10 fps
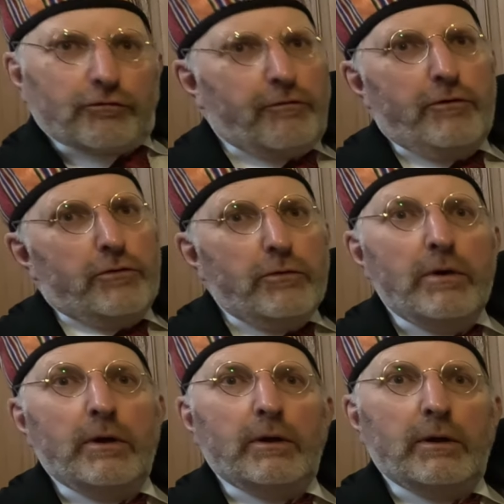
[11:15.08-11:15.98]
true.
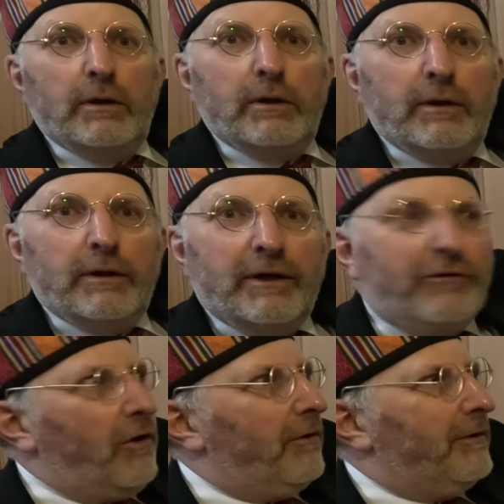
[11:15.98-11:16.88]

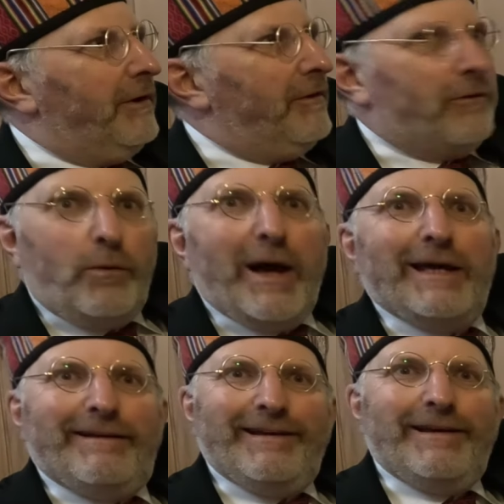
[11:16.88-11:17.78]
It's not the
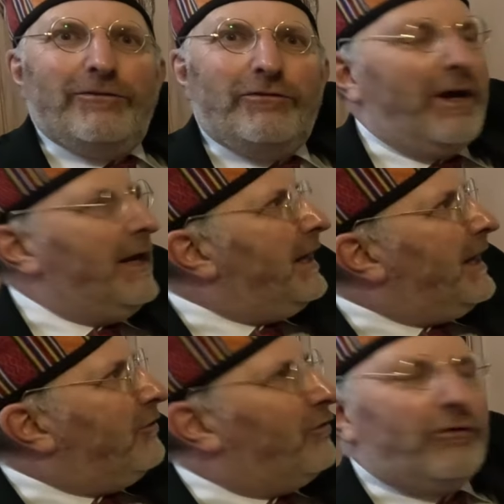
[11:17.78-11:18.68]
way it is.
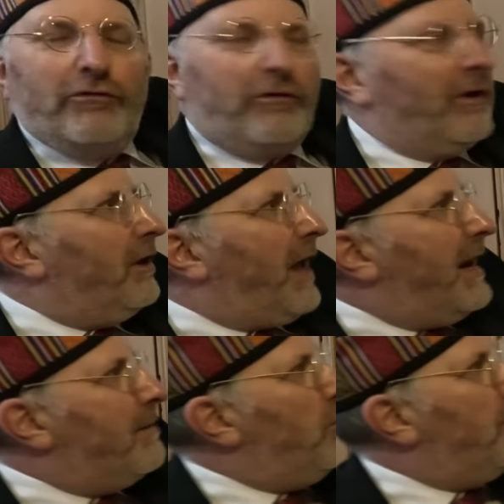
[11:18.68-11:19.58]
It's just
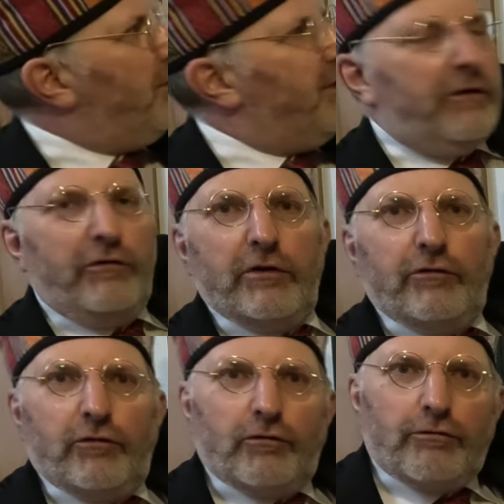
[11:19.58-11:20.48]
any more than this
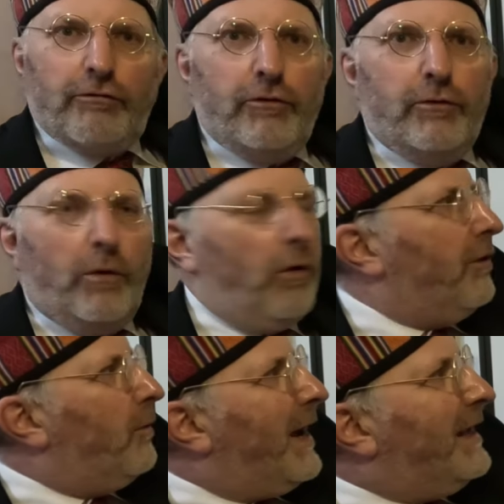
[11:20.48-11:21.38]
is true or
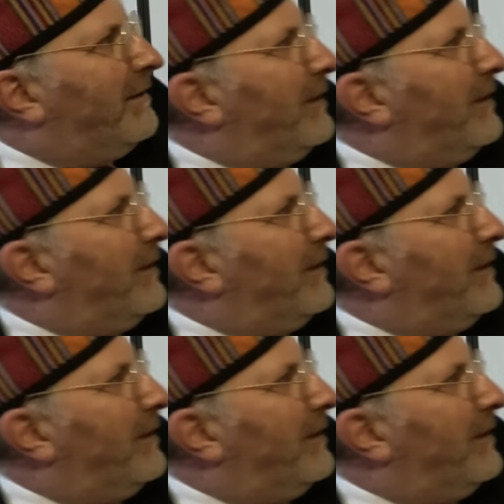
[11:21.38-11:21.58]
the way it